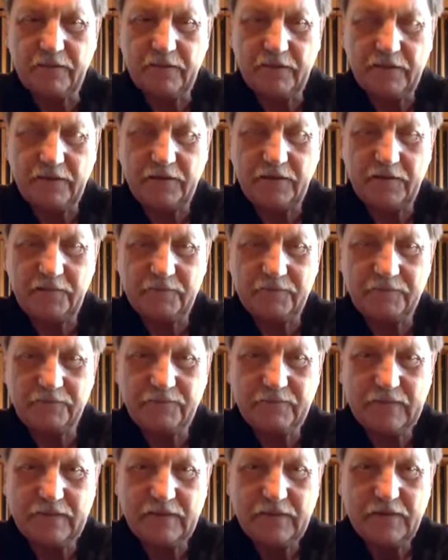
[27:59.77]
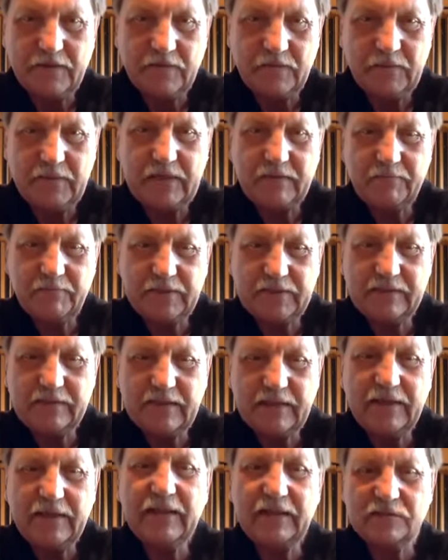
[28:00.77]
Um, but
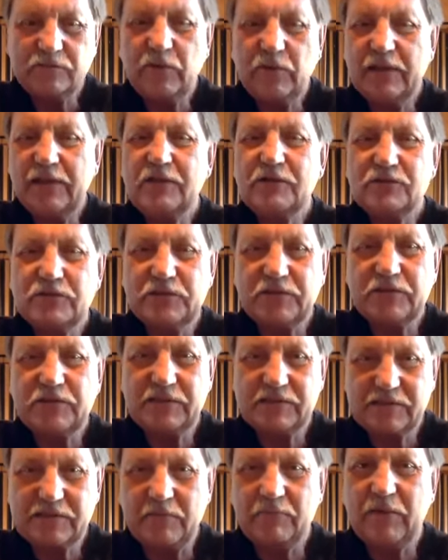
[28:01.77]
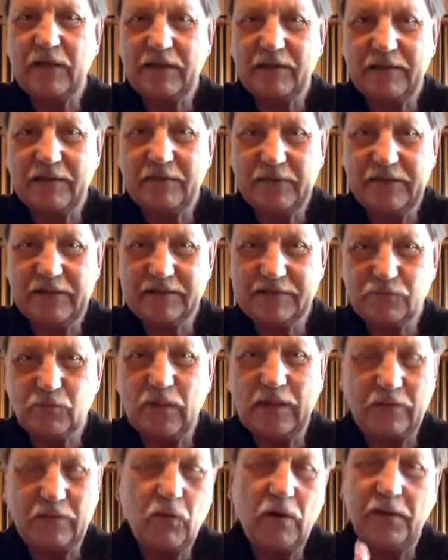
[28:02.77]
they that's why they usually do these in a medley because well,
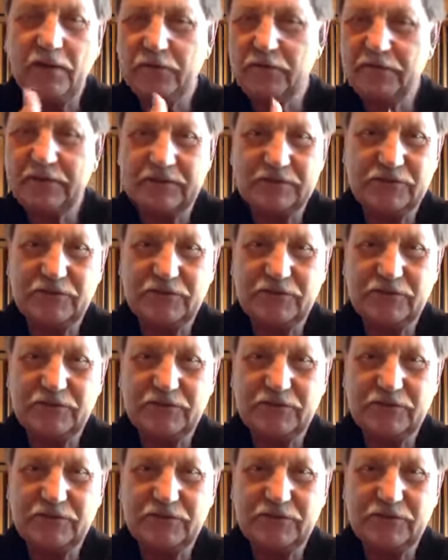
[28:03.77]
like while they're in this